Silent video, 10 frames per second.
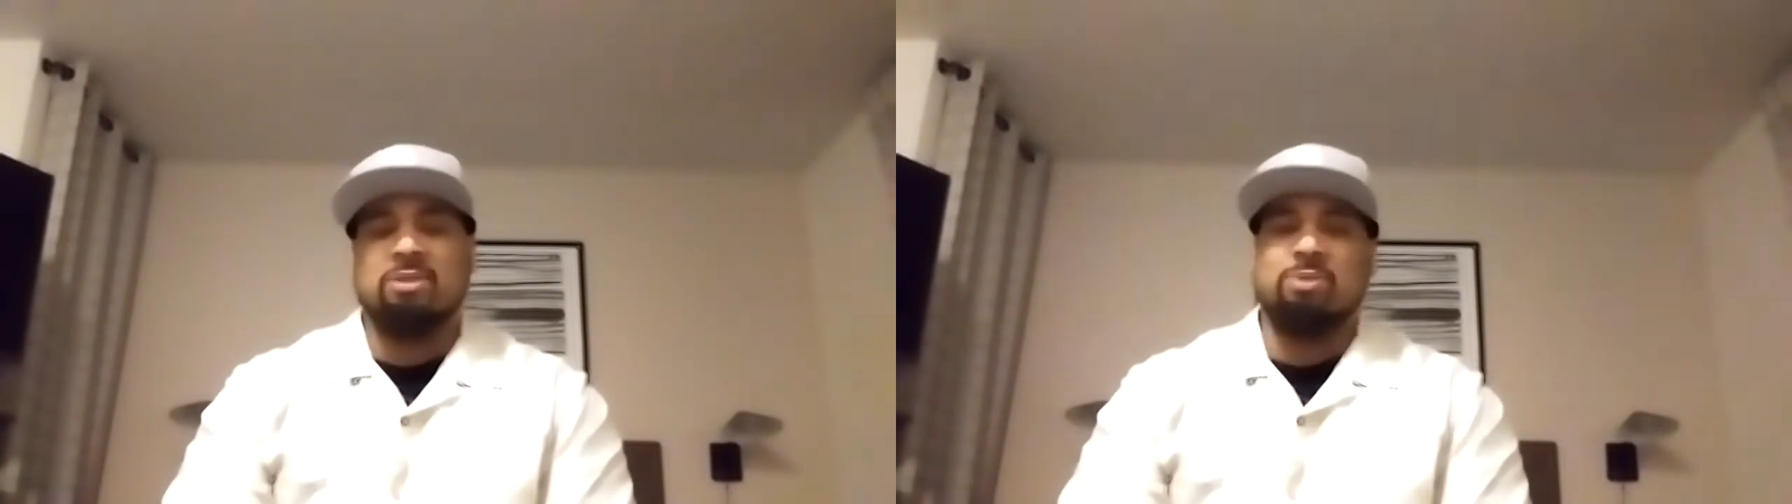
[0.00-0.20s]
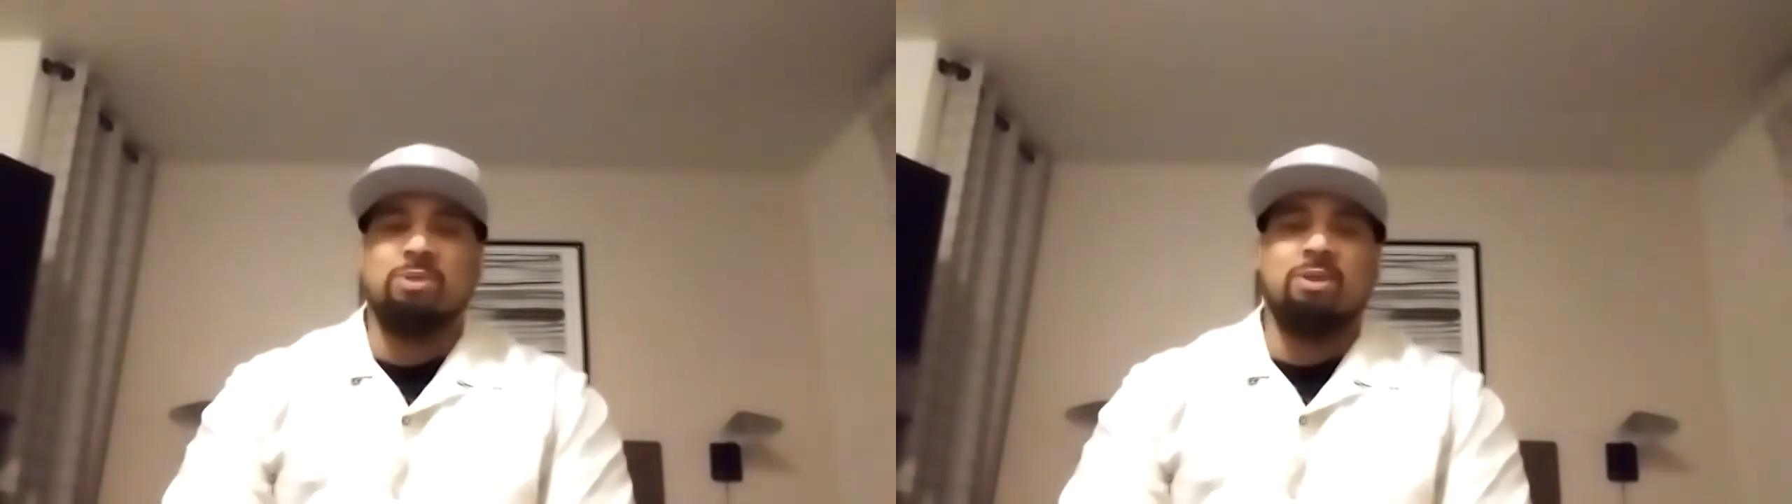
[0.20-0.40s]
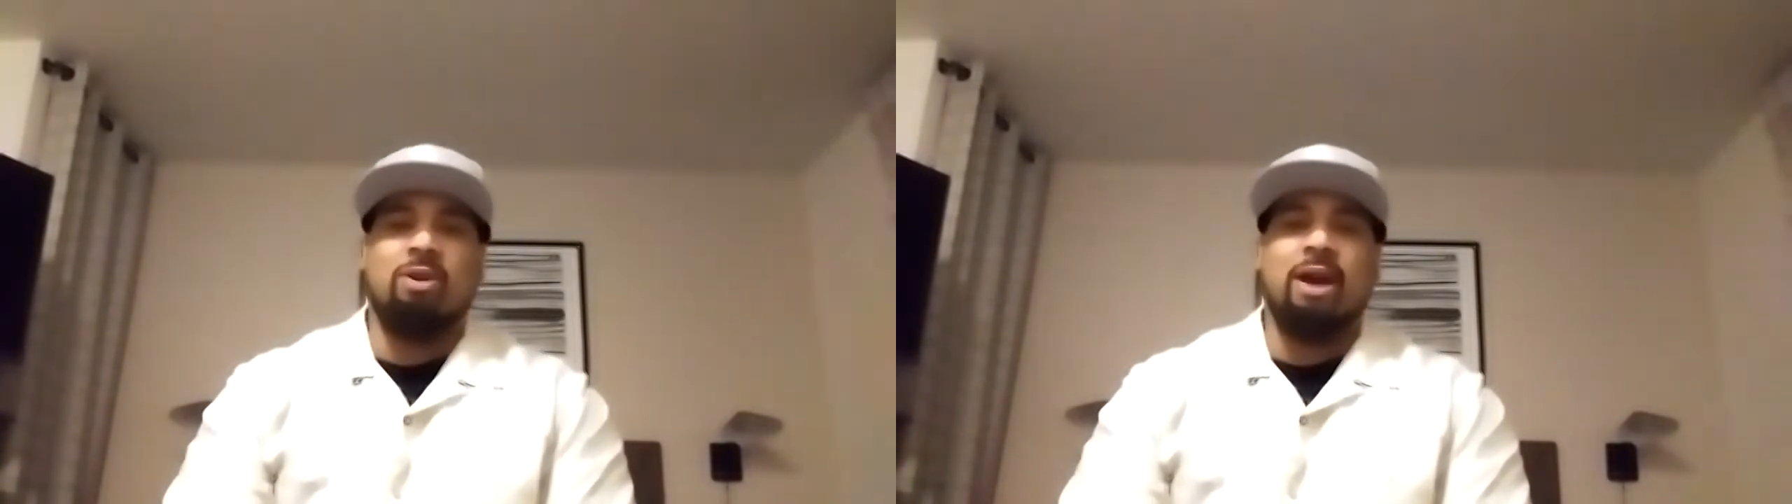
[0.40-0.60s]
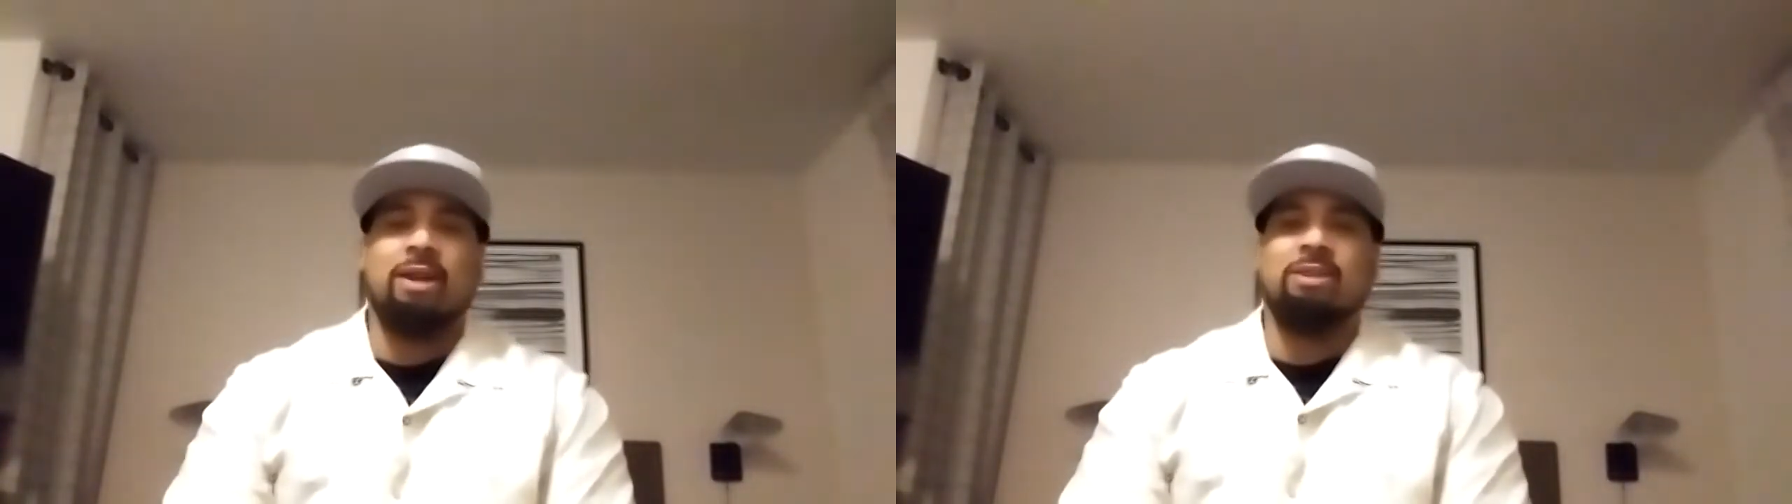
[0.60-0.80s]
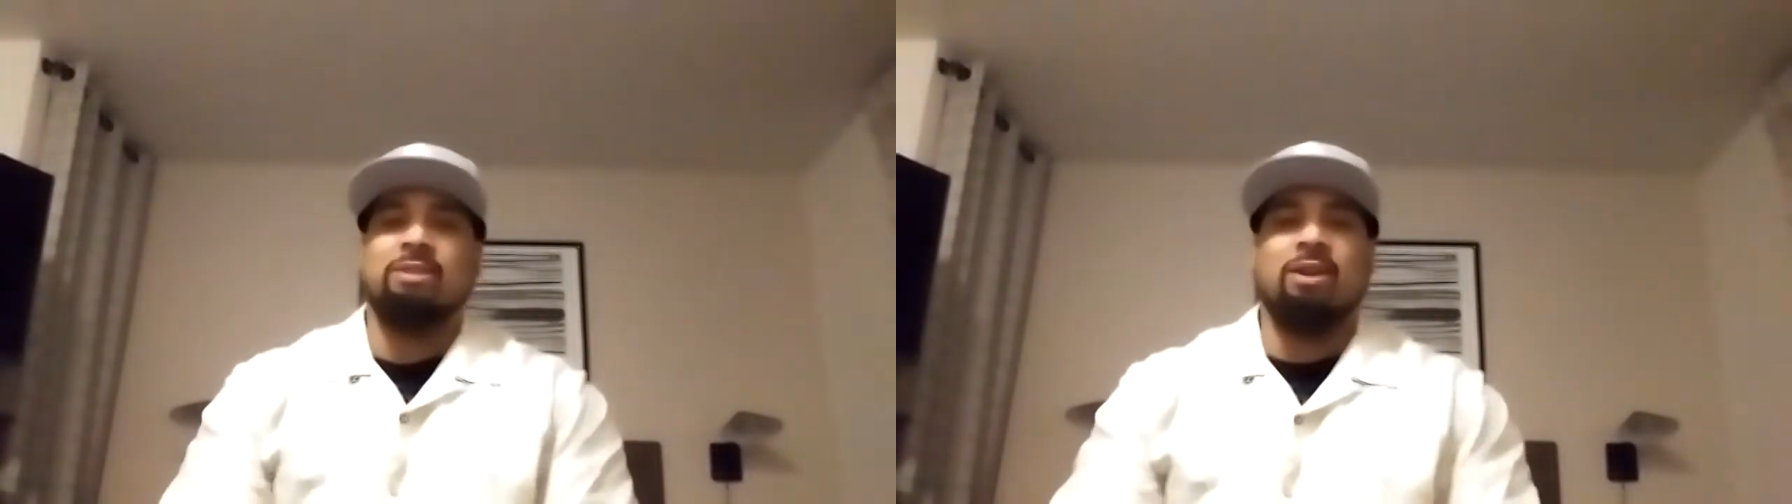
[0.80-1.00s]
There was no
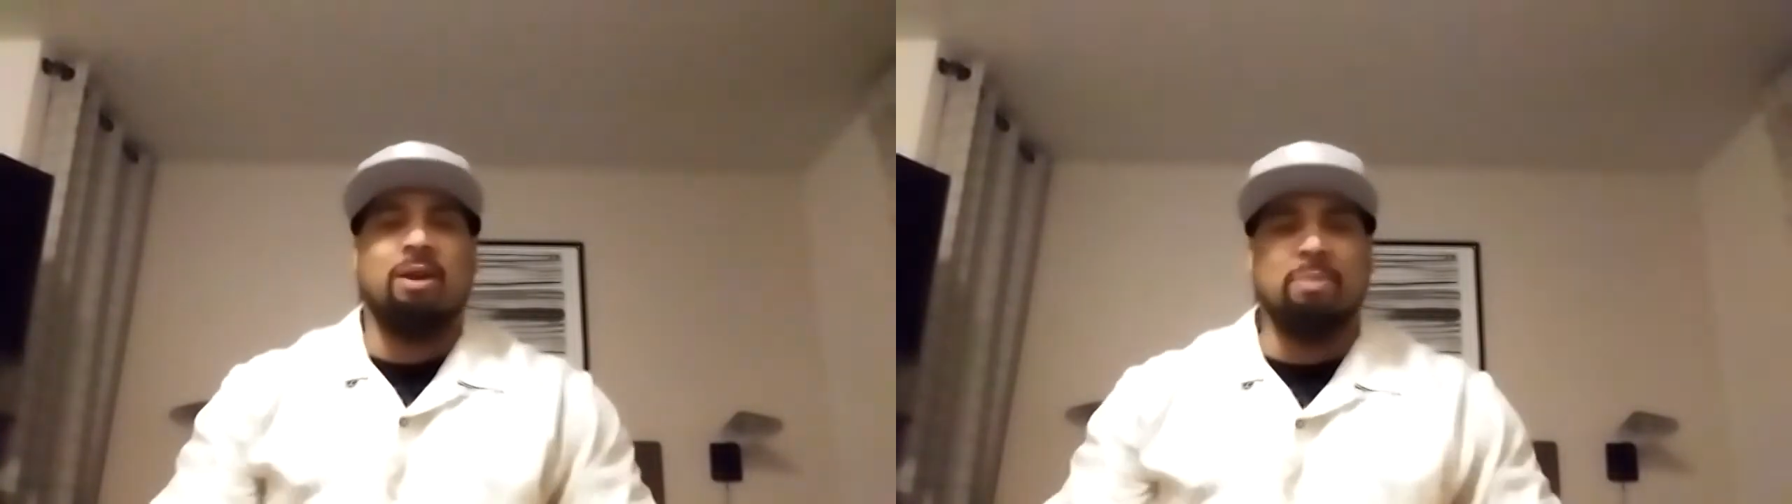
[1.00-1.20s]
acting there.